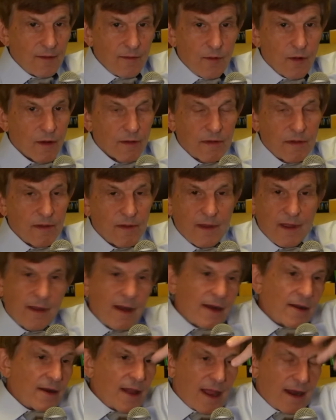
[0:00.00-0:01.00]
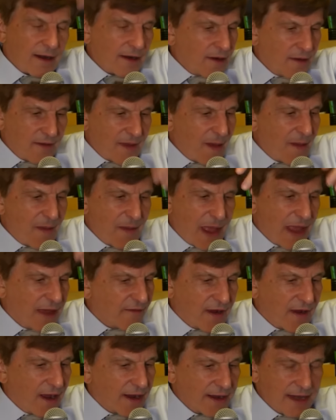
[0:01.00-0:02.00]
Worth, I don't know, that may
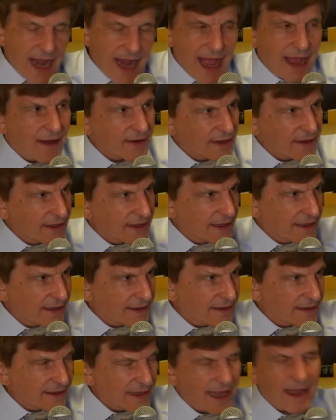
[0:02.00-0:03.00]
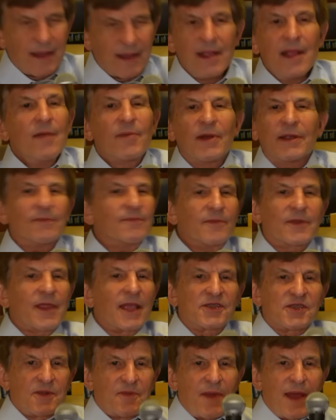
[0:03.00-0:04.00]
have gone down a little. But
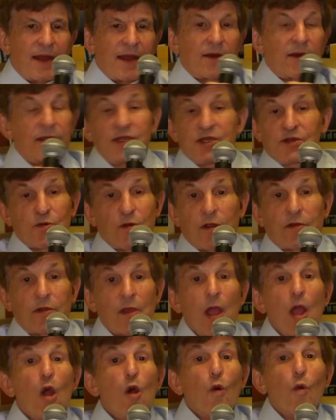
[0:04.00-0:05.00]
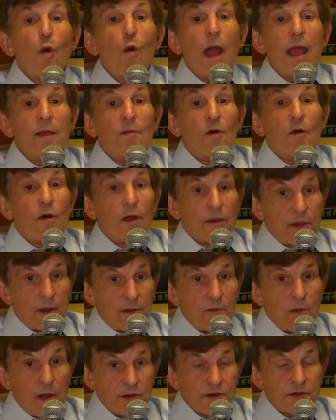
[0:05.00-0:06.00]
doesn't matter. He's worth way more
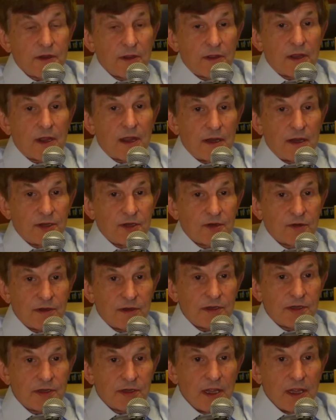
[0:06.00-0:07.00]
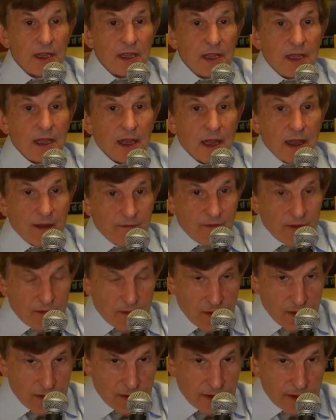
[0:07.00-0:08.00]
than most of the countries of the
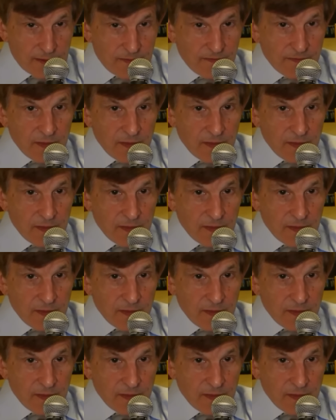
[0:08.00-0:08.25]
world.